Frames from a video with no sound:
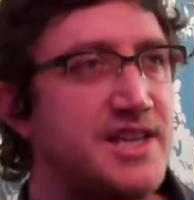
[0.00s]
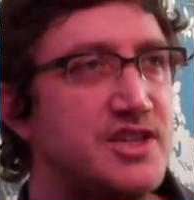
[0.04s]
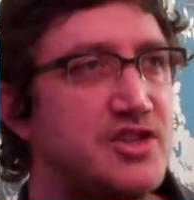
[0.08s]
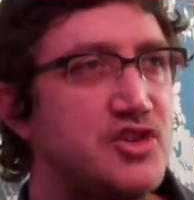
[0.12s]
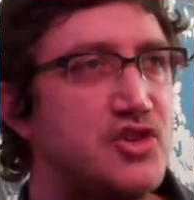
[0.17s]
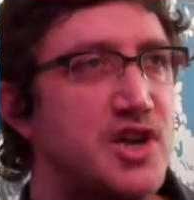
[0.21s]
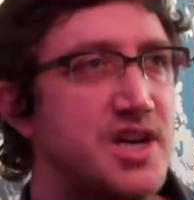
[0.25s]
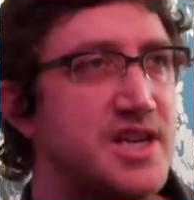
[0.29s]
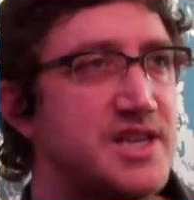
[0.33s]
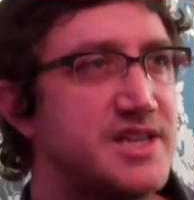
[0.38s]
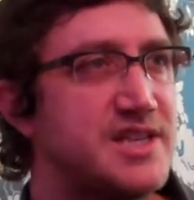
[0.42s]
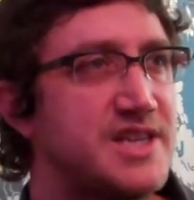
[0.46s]

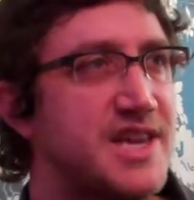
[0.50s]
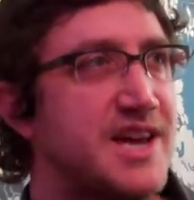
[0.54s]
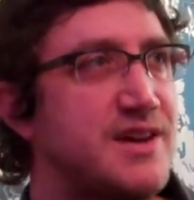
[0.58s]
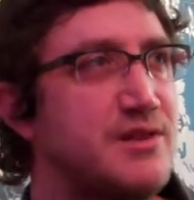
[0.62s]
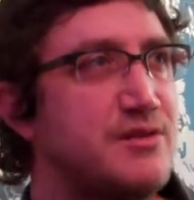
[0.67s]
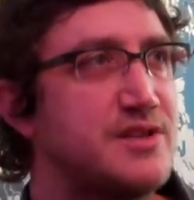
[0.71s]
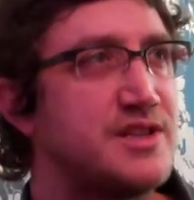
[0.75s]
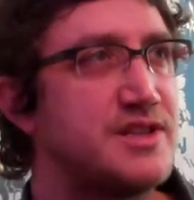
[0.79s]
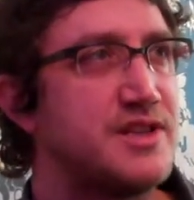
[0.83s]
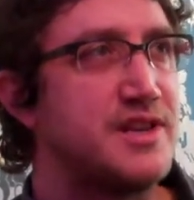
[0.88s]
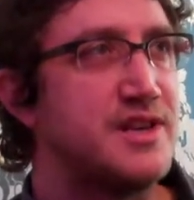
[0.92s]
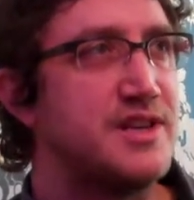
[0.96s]
Interests
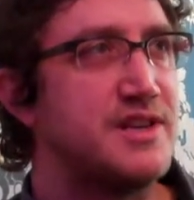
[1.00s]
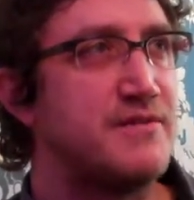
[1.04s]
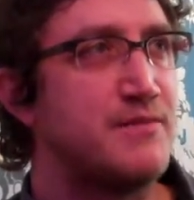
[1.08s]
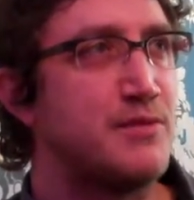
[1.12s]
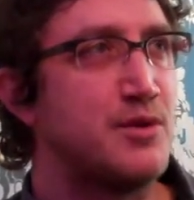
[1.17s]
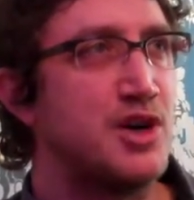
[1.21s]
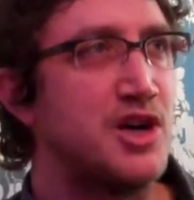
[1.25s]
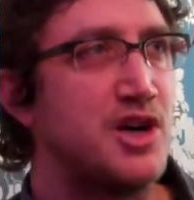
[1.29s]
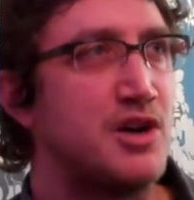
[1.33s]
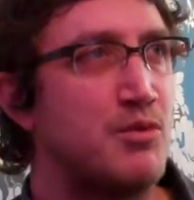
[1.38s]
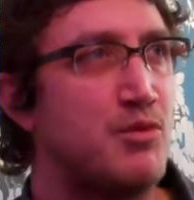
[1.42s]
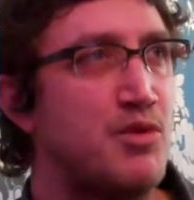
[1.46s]
outside of
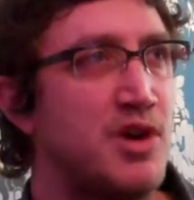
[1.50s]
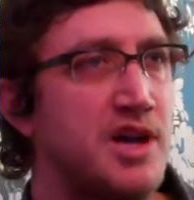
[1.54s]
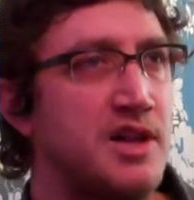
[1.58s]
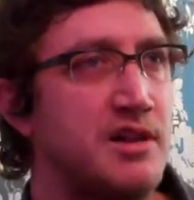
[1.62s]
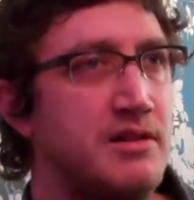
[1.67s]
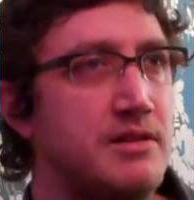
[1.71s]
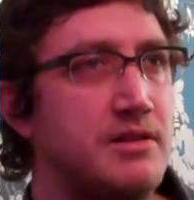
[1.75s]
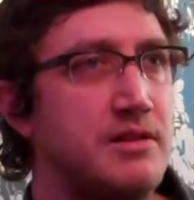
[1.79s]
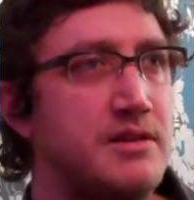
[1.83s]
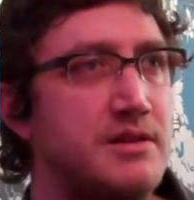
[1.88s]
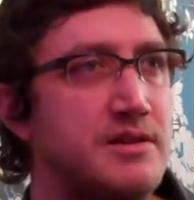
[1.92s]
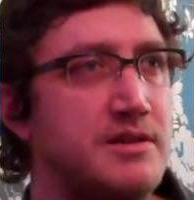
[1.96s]
work? Well,
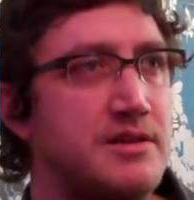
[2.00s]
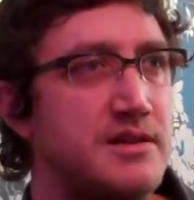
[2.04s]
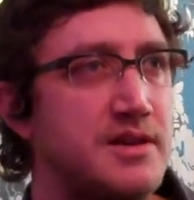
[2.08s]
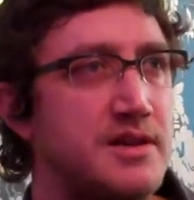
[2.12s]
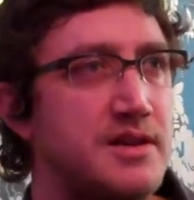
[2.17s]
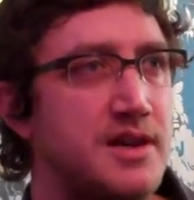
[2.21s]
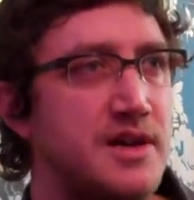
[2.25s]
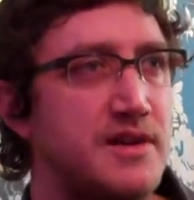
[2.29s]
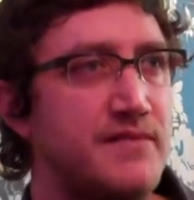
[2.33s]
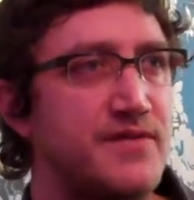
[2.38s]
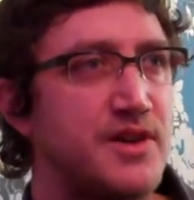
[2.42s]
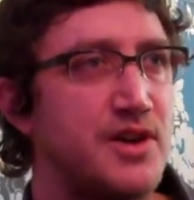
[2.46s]

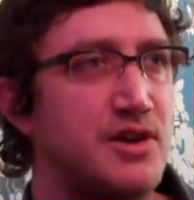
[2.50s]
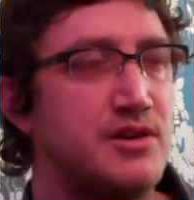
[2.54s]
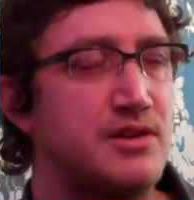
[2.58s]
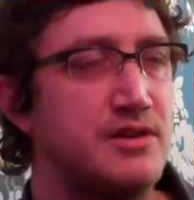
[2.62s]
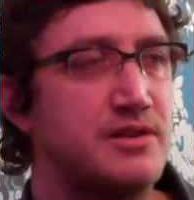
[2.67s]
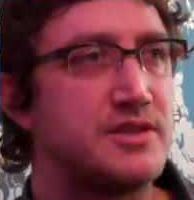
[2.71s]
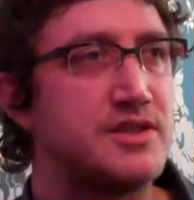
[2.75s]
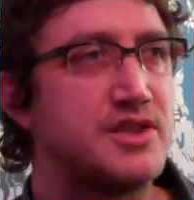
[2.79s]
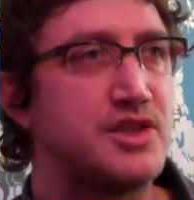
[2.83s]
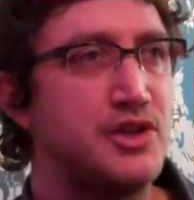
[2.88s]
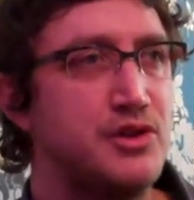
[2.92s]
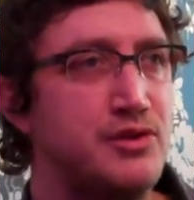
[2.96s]
I've got
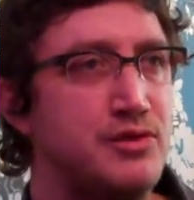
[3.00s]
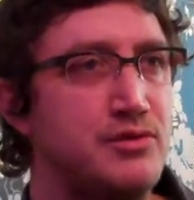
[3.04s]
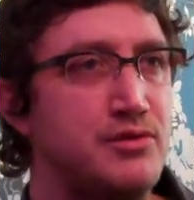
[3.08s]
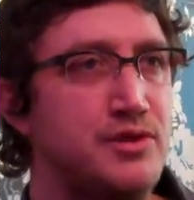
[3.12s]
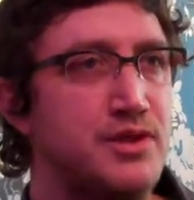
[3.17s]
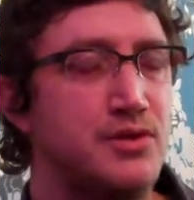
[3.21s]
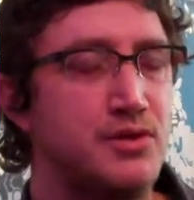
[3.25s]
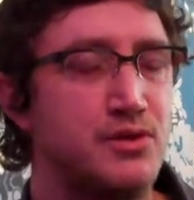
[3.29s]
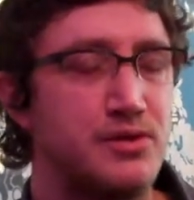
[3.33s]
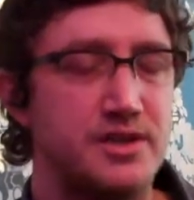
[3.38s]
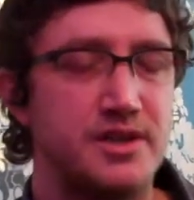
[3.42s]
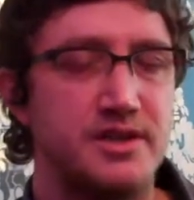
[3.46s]
two
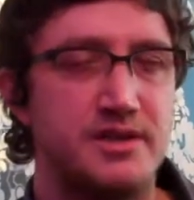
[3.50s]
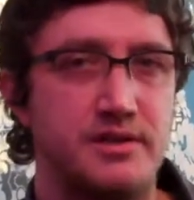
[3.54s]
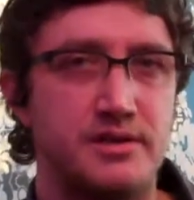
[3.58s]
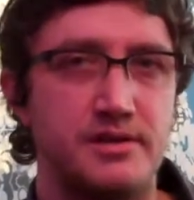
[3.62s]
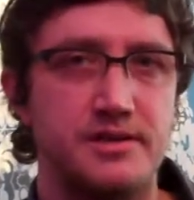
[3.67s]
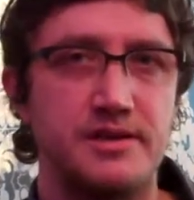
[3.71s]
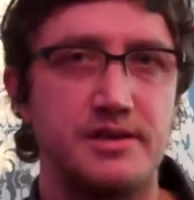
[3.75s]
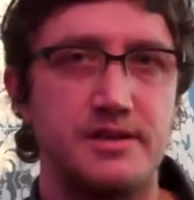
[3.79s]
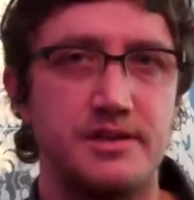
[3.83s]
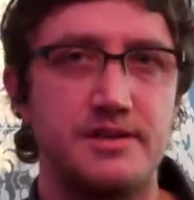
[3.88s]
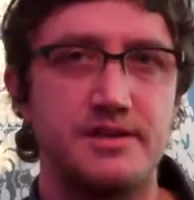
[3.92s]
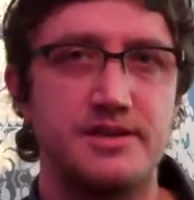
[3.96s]

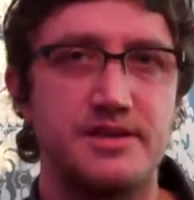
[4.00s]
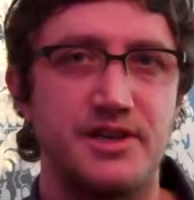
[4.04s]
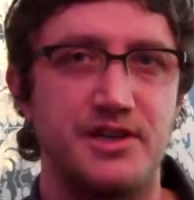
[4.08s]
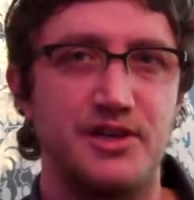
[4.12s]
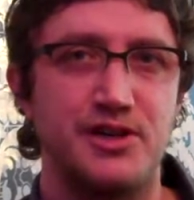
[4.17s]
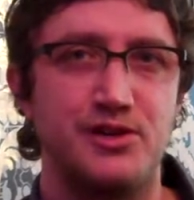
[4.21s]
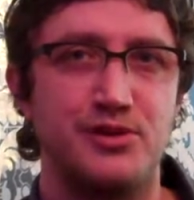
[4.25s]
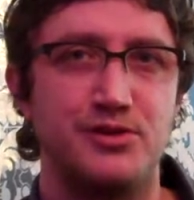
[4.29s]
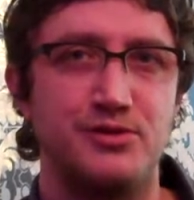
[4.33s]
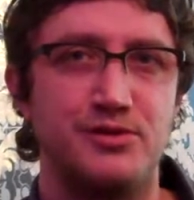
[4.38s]
daughters, so